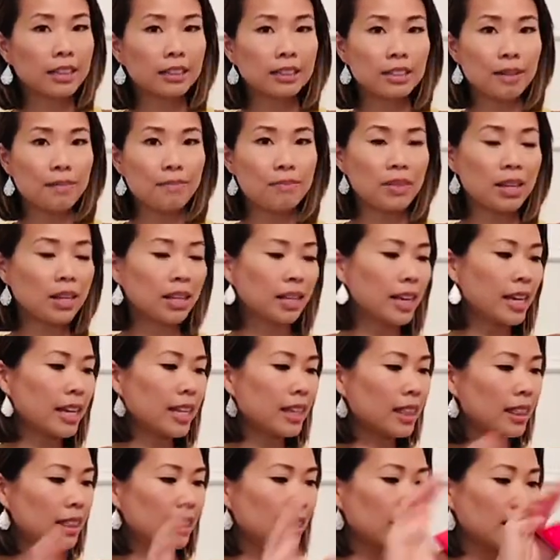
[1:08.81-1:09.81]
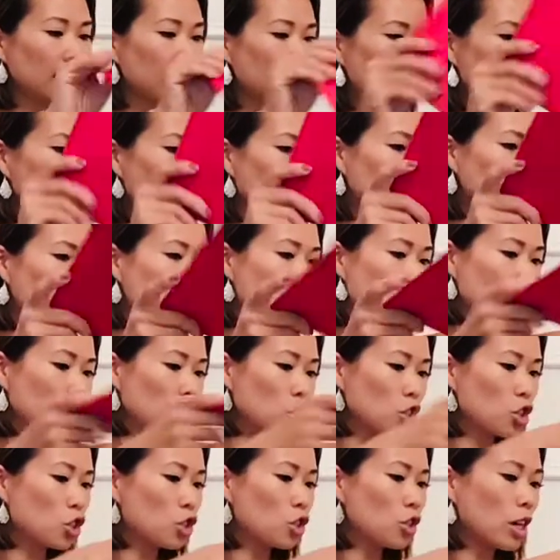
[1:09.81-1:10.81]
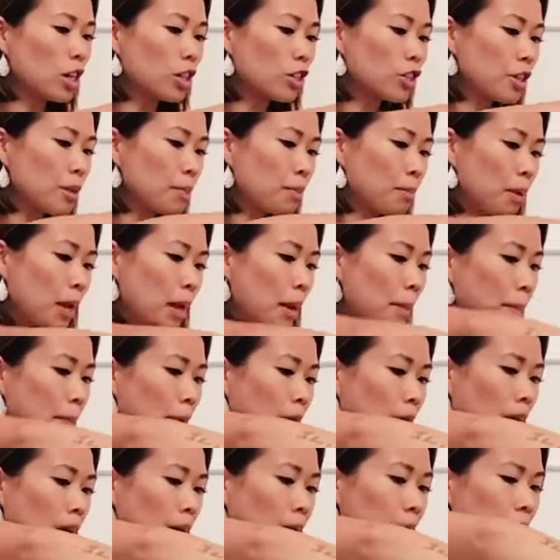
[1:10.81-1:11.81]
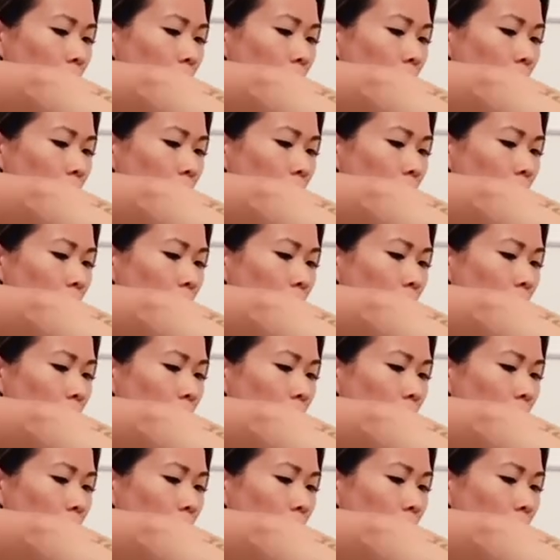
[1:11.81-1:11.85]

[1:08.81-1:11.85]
something like just construction paper.